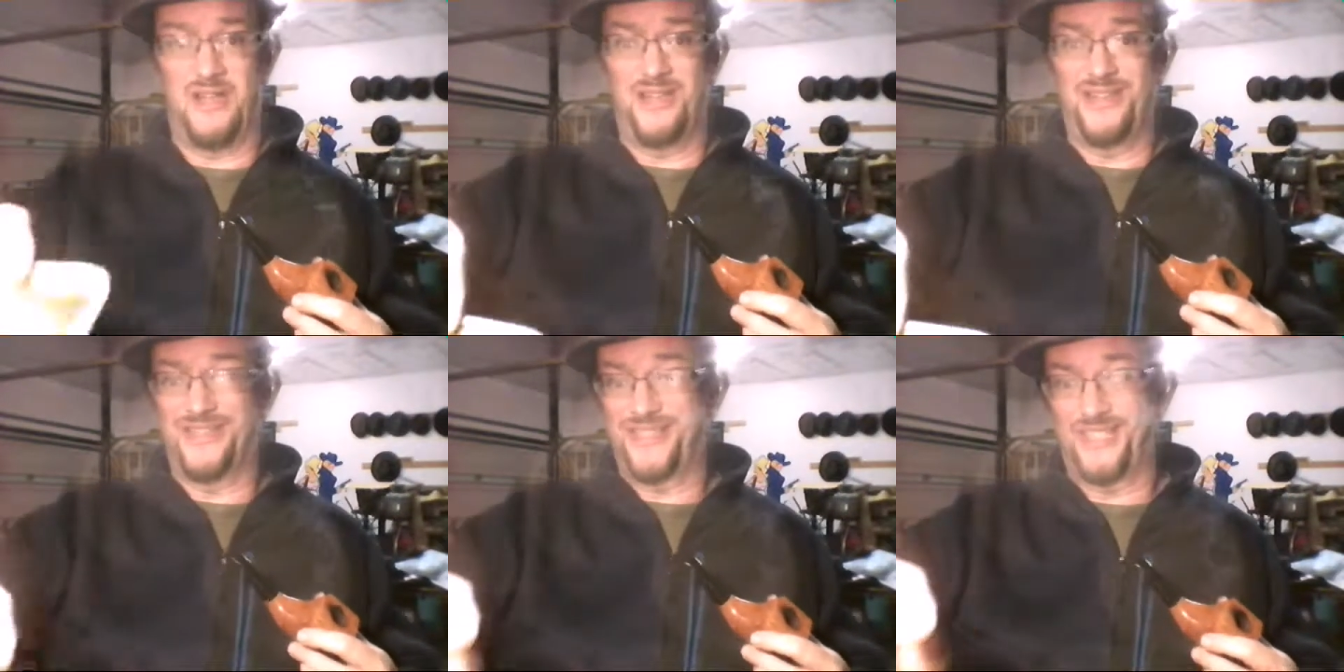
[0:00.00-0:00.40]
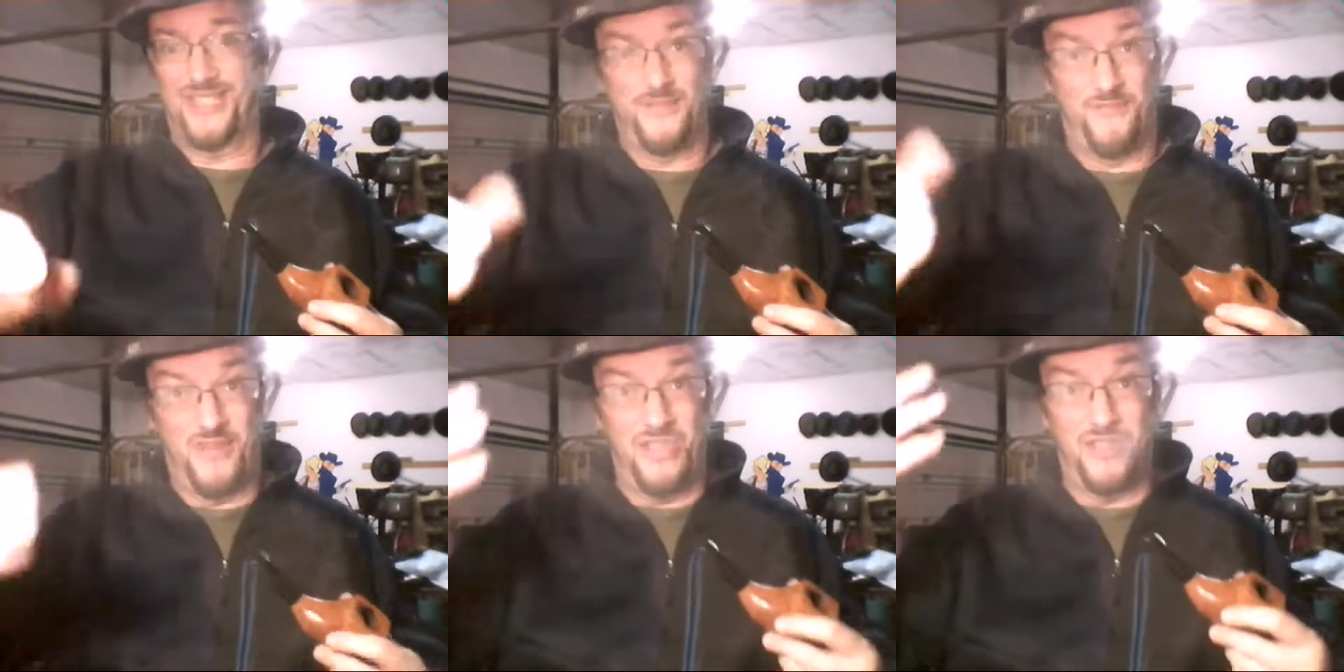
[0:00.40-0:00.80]
I guess
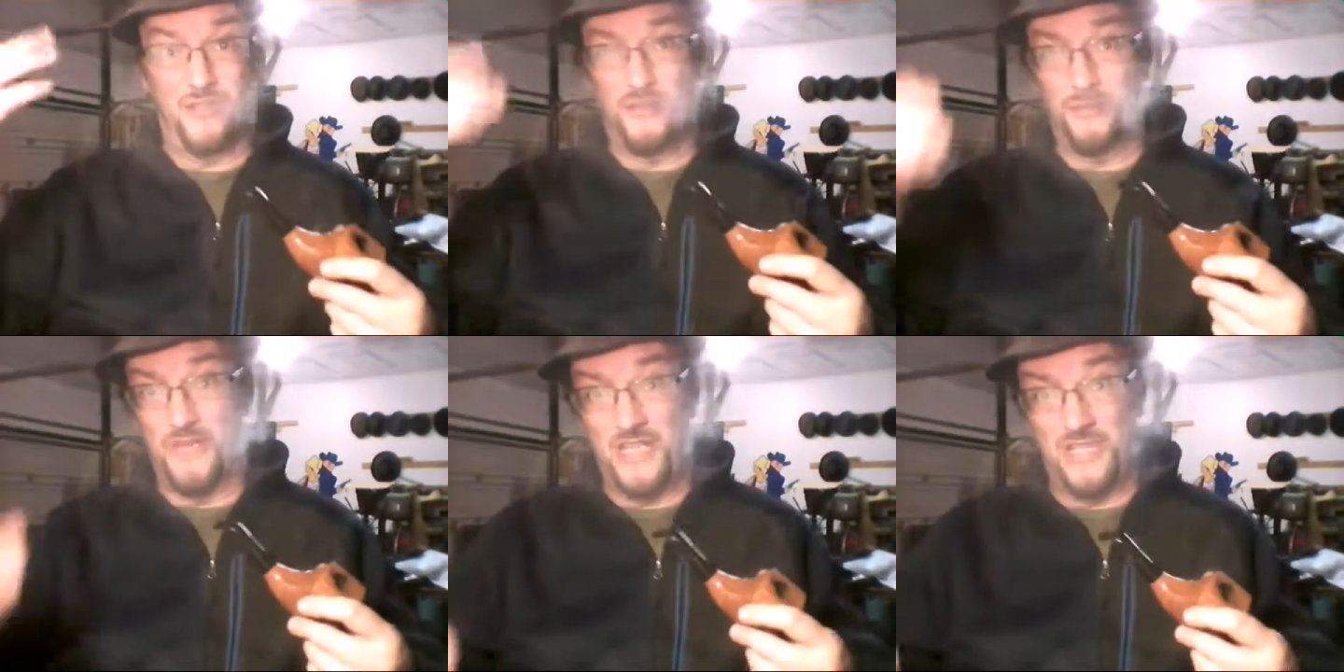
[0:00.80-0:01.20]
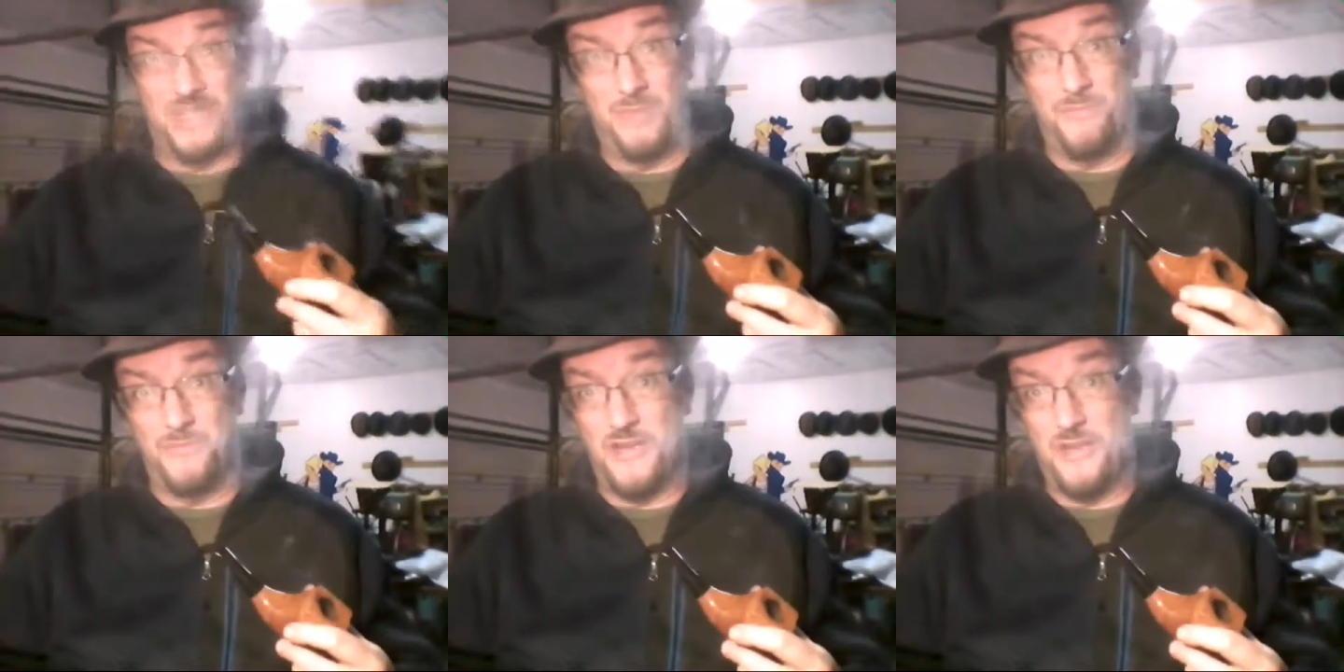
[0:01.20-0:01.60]
this video is
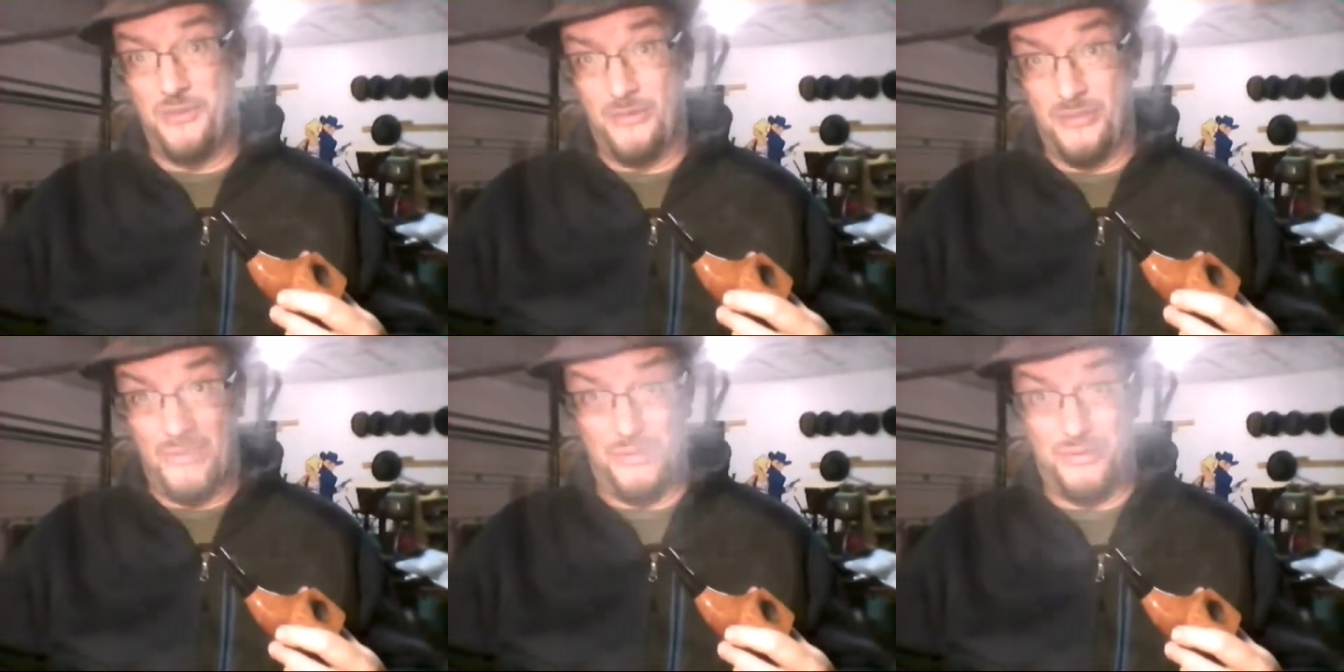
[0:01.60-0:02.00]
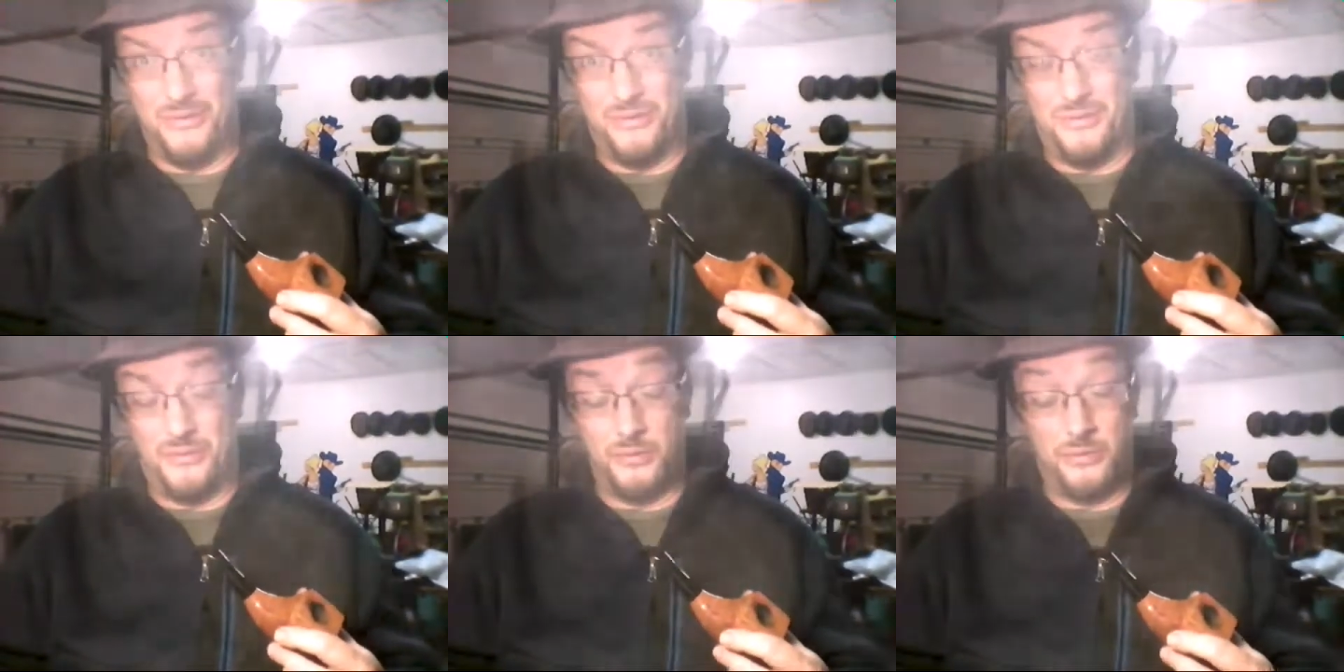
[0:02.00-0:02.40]
mainly about
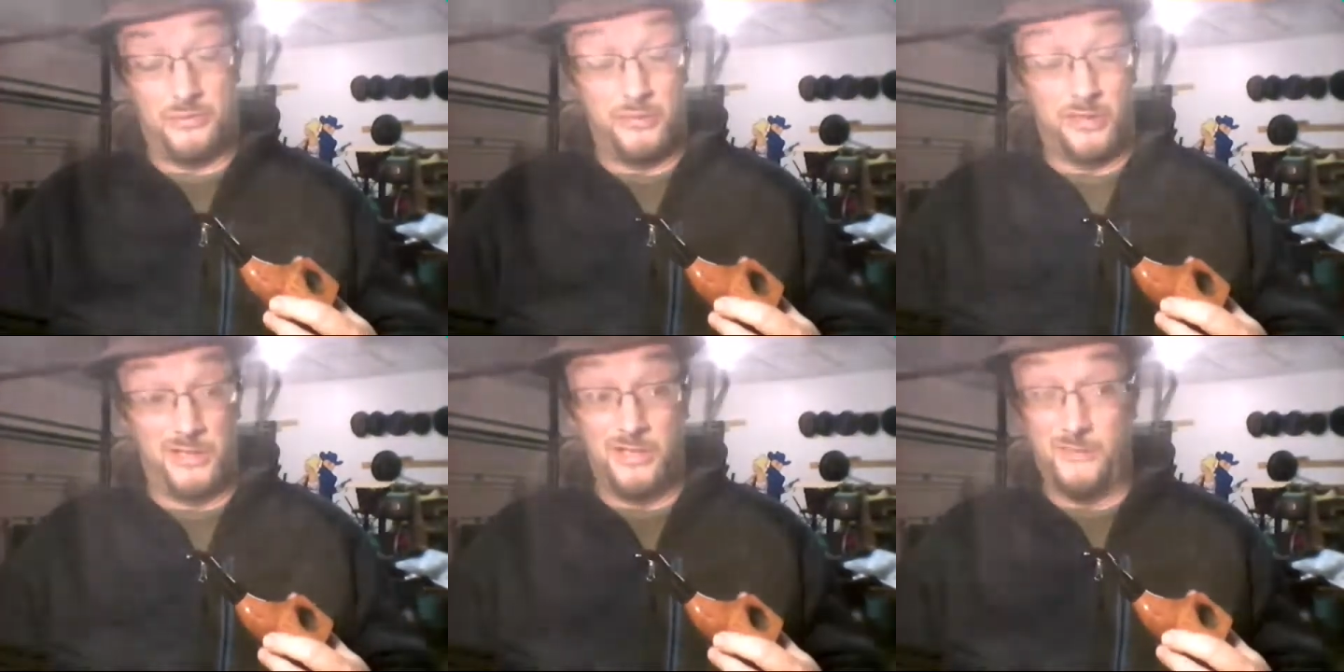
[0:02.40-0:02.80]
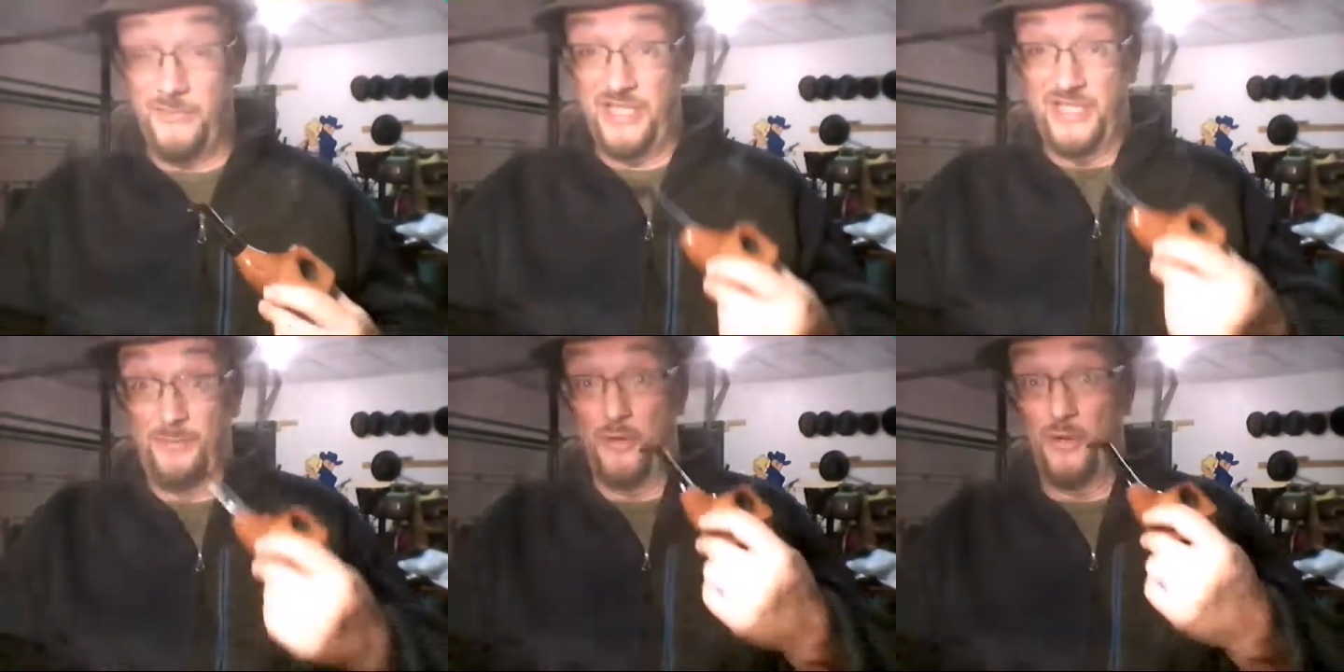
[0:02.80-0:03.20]

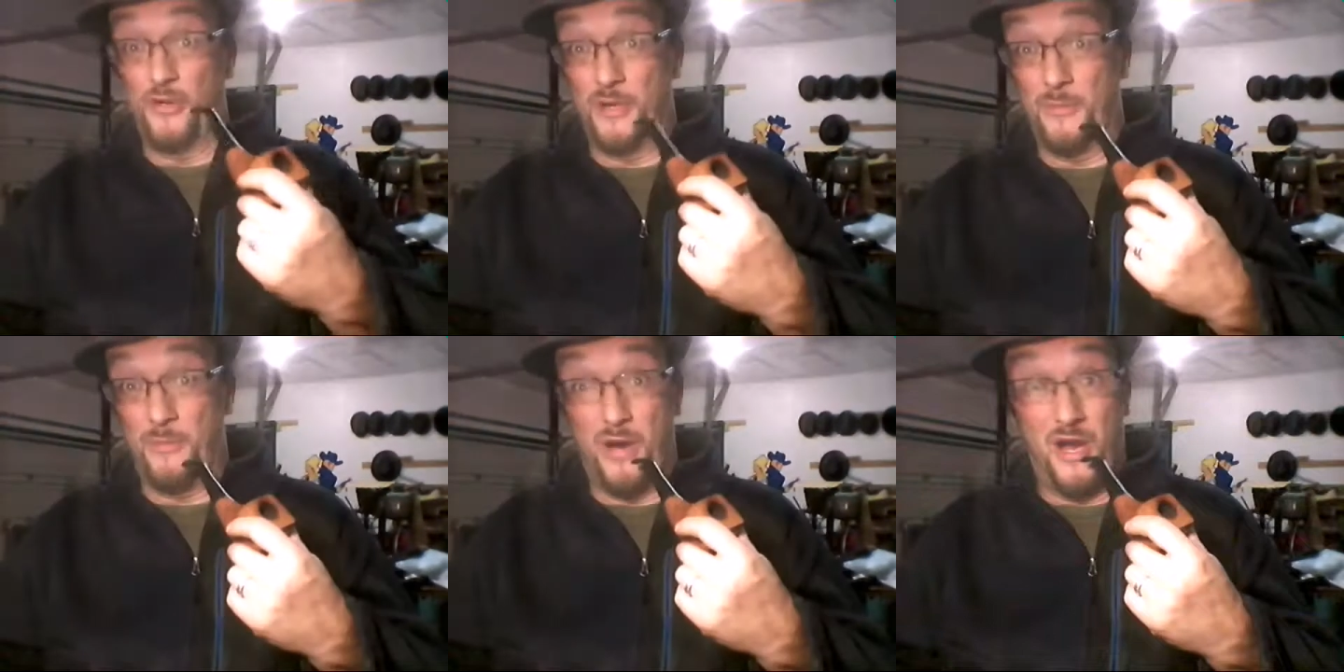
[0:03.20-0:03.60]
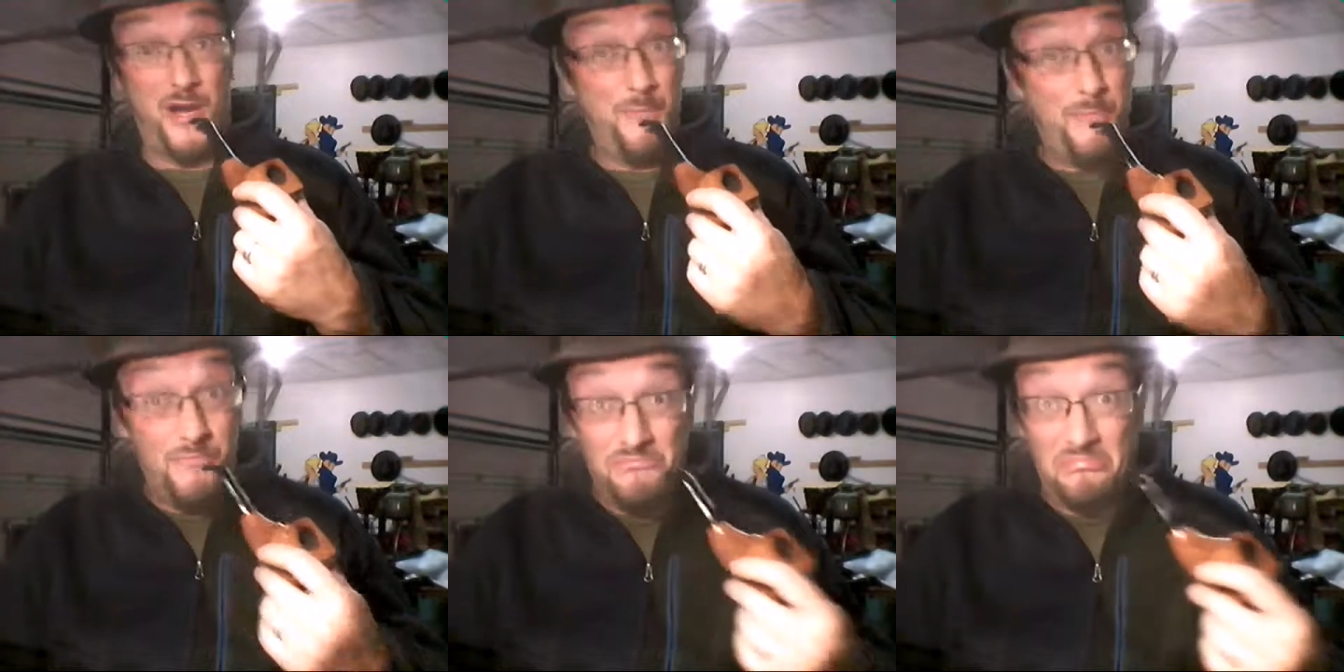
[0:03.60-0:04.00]
me smoking a
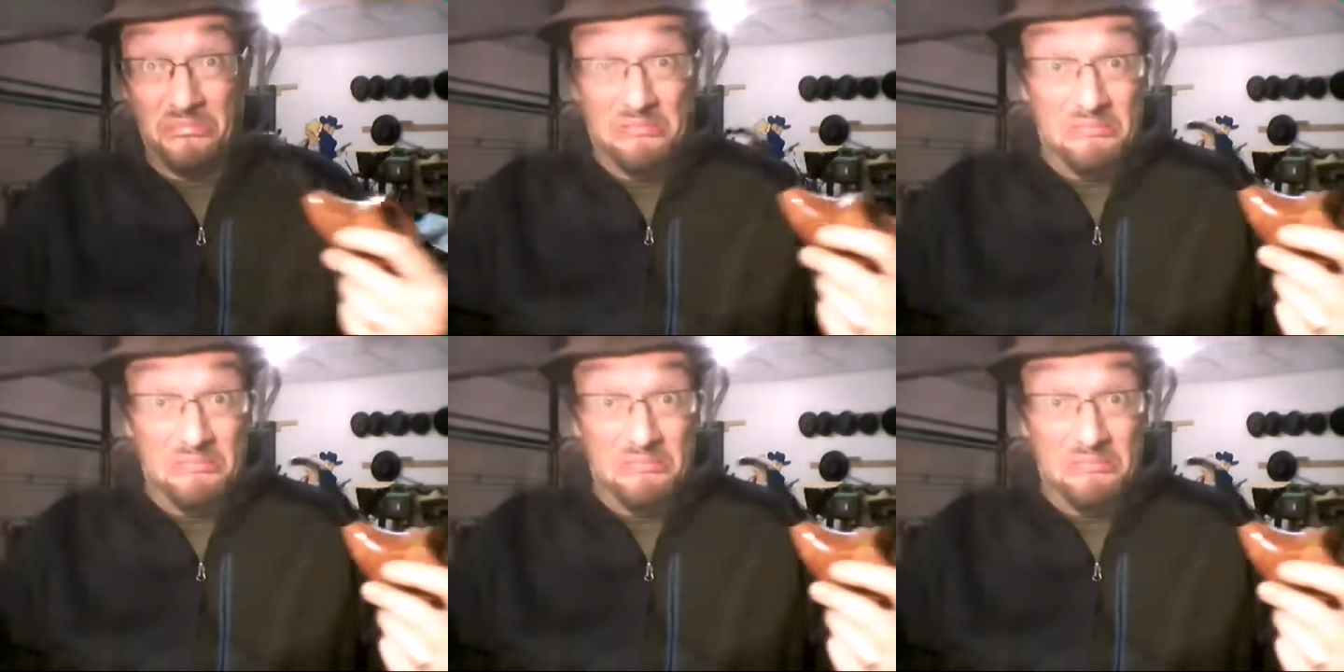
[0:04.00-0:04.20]
pipe.